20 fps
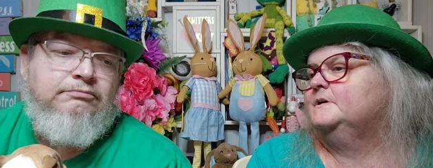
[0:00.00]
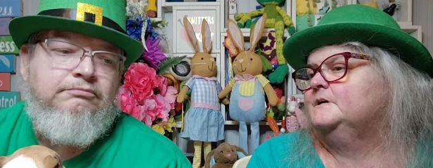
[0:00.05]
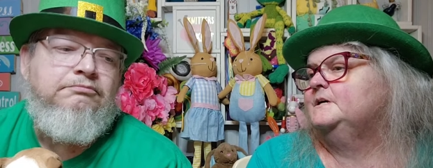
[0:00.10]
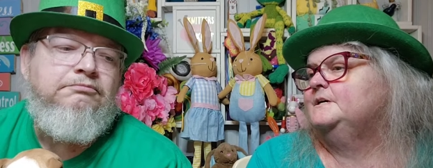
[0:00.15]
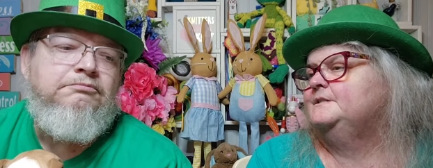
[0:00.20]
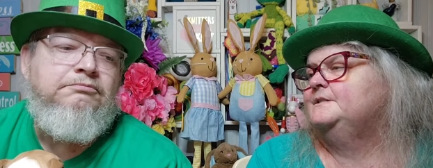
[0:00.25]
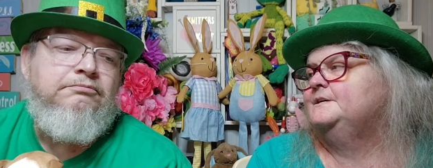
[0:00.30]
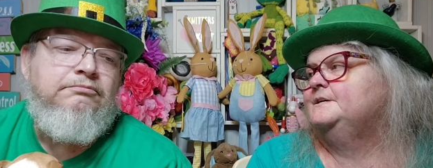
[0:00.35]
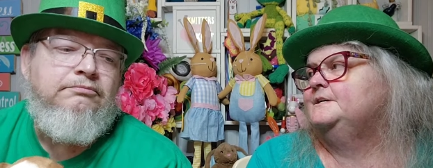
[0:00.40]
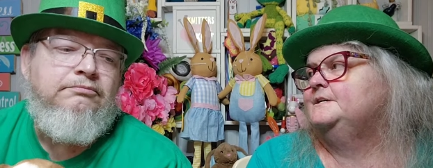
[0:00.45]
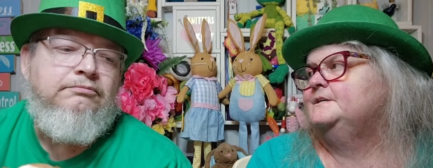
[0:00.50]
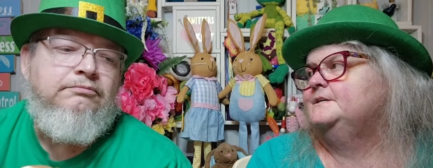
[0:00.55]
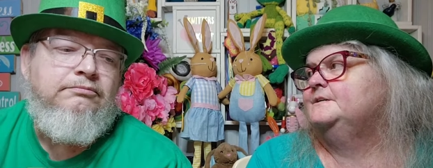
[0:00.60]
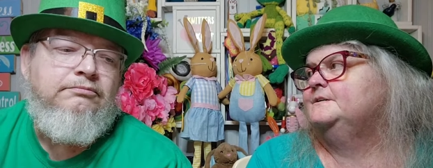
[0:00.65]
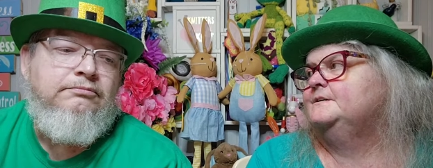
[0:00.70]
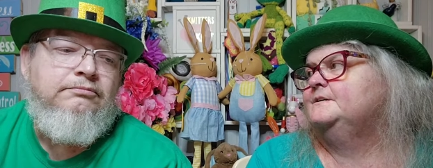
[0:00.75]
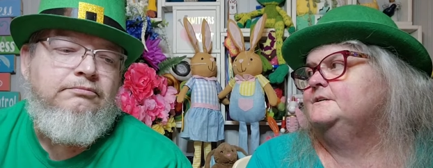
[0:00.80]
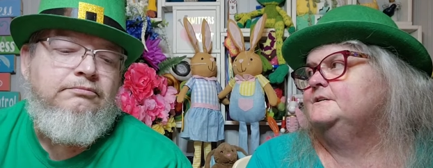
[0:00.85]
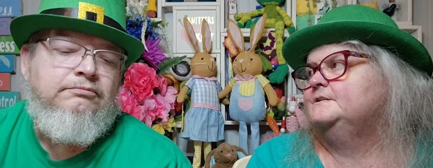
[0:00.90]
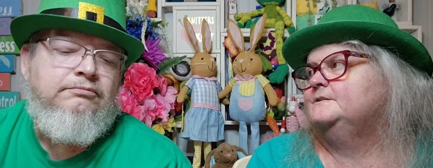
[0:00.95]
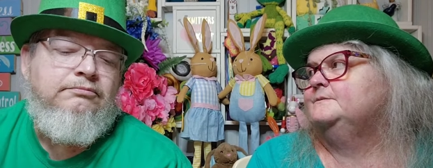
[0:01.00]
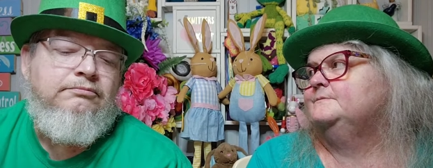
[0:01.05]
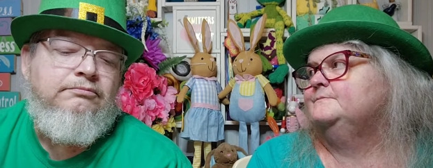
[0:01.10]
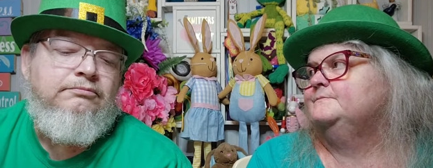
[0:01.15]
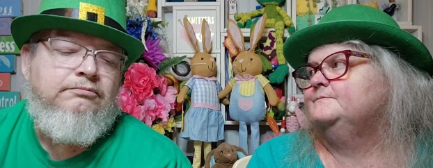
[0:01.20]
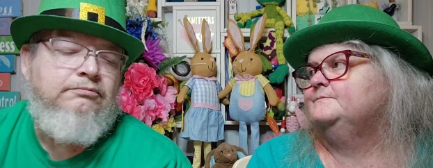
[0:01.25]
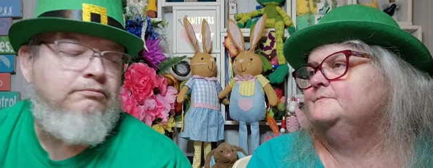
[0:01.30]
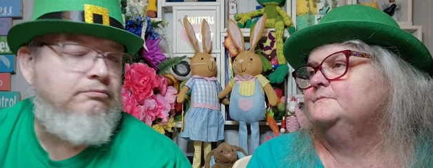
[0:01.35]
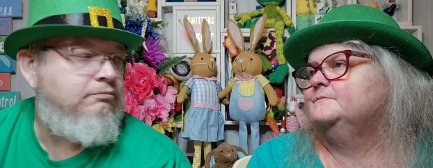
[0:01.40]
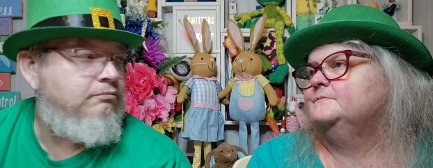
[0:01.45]
Speaker 1: And then
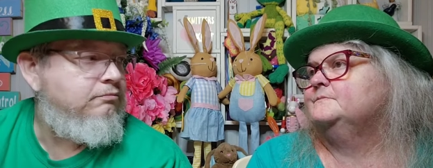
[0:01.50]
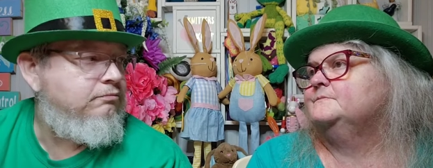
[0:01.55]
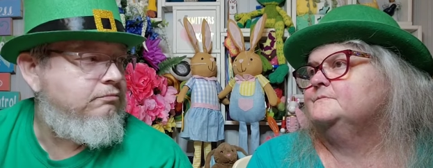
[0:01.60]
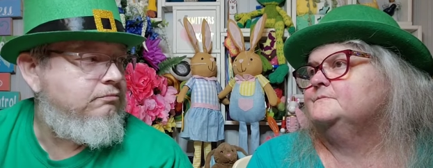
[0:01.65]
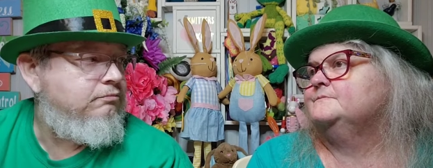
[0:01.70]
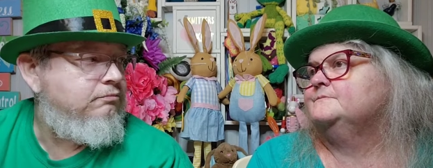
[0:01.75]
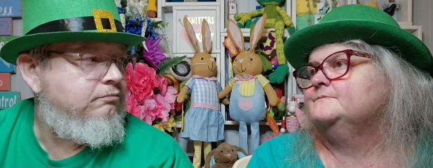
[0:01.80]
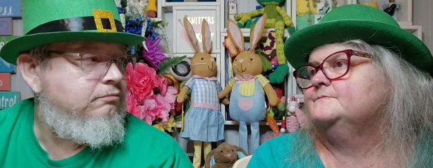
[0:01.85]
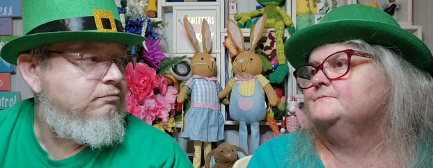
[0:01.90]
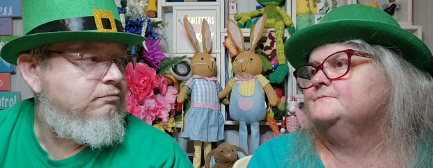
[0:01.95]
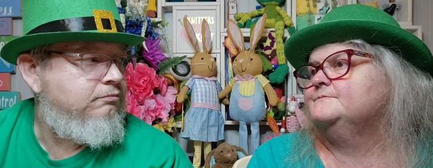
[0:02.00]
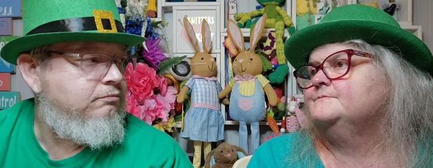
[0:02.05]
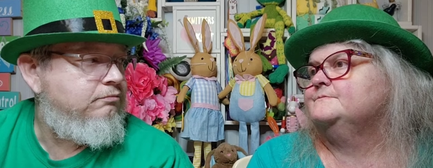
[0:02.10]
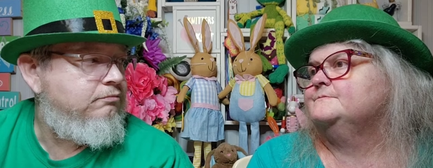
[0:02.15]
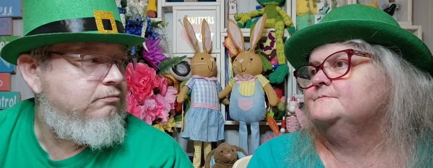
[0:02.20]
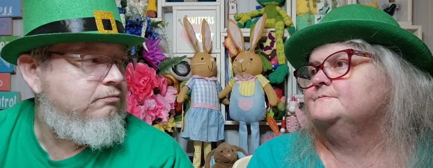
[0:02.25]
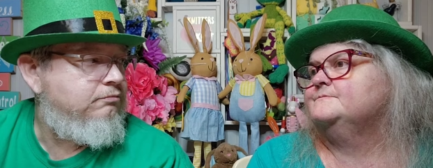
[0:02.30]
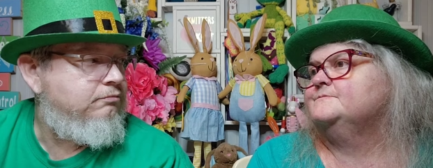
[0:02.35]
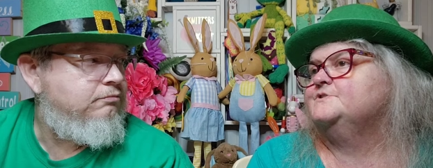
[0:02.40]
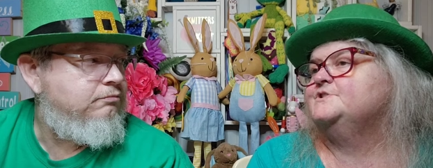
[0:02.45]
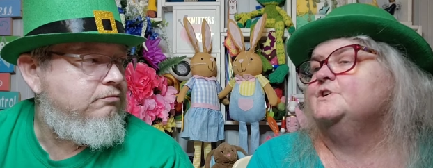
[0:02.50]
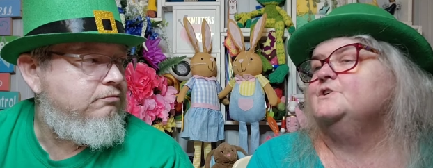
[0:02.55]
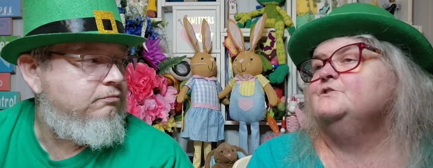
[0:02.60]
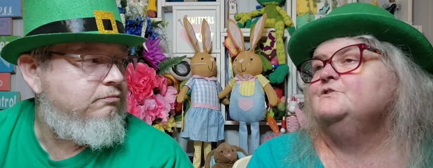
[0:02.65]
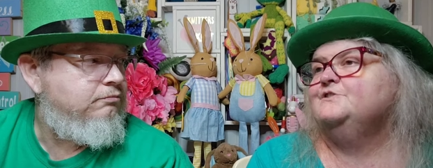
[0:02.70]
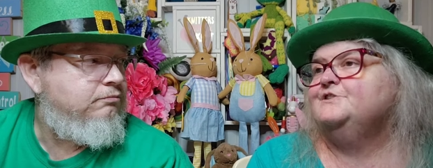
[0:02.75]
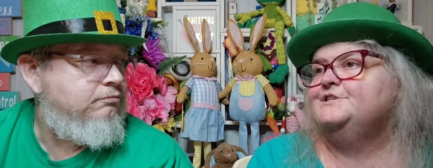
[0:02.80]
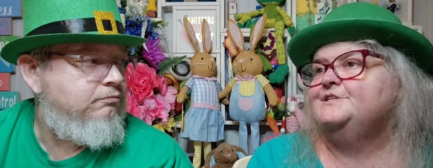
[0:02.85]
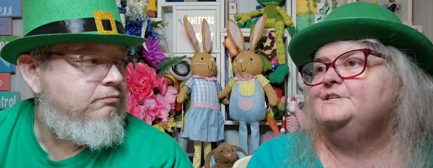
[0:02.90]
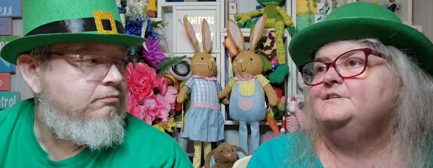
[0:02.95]
um,
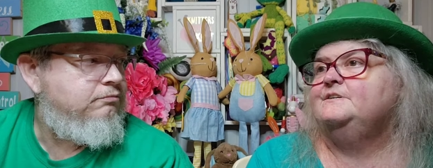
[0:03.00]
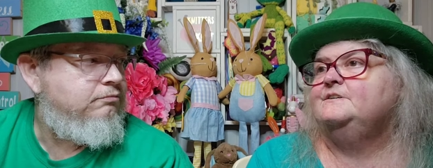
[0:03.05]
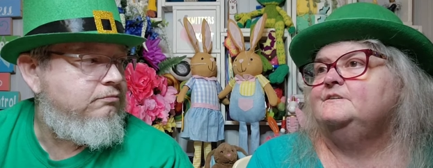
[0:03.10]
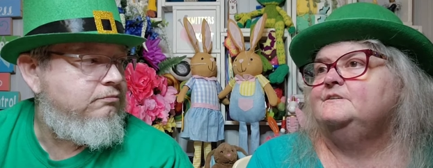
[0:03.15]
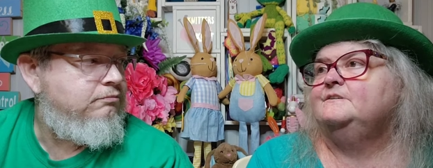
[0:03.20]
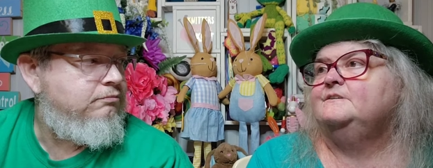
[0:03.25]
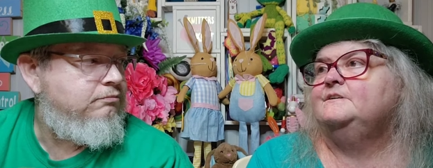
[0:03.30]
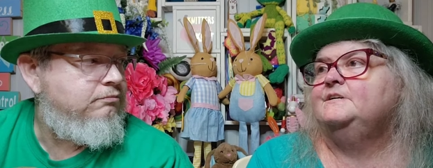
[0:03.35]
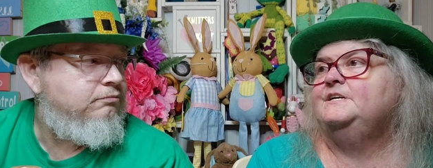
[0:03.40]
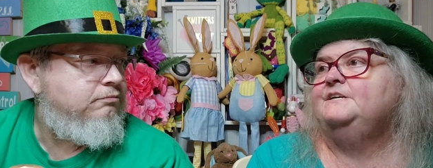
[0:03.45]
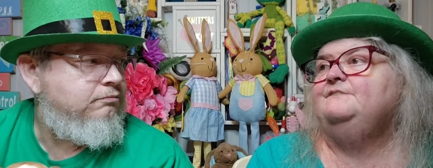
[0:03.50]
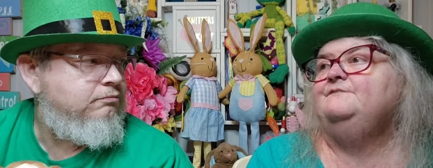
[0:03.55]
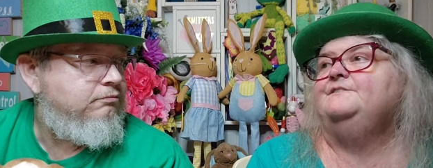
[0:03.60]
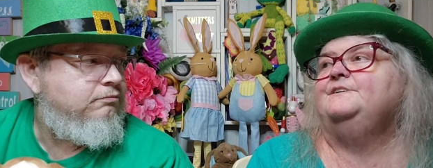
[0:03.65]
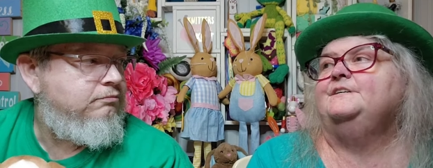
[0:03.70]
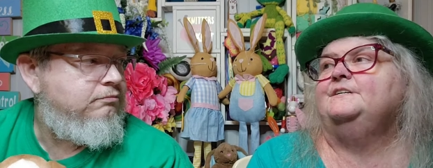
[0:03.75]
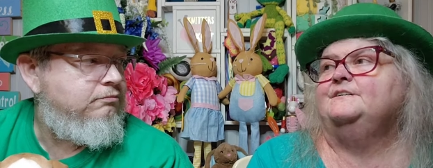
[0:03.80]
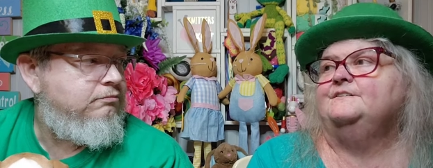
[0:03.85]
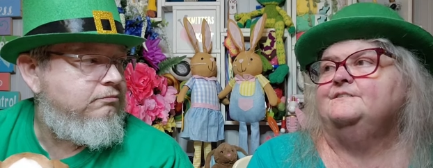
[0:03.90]
Thursday, Evie